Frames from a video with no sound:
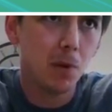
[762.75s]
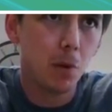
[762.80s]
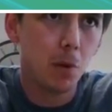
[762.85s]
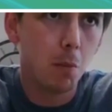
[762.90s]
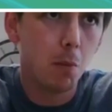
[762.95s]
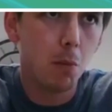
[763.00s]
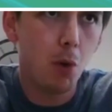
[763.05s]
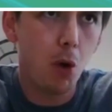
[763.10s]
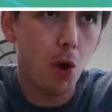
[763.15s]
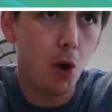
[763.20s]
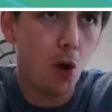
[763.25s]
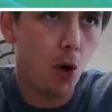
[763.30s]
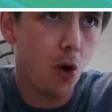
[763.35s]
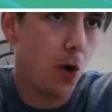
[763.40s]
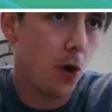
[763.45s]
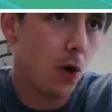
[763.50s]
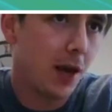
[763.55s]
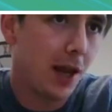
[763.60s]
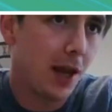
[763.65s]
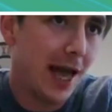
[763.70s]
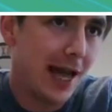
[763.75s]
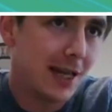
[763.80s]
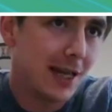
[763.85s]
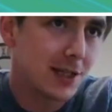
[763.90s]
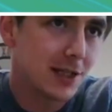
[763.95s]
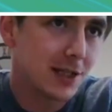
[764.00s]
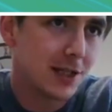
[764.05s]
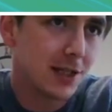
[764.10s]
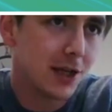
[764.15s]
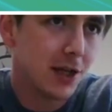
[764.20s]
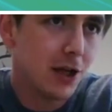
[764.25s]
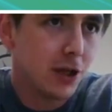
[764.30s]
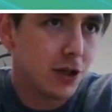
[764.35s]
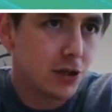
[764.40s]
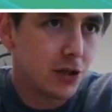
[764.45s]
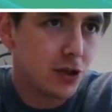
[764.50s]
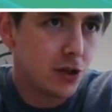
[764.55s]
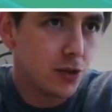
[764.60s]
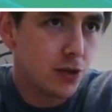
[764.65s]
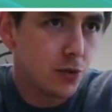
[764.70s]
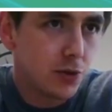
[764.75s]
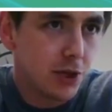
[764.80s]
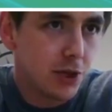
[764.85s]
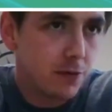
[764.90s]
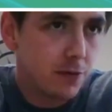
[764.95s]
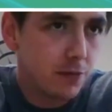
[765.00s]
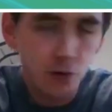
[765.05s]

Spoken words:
More or less? Susie and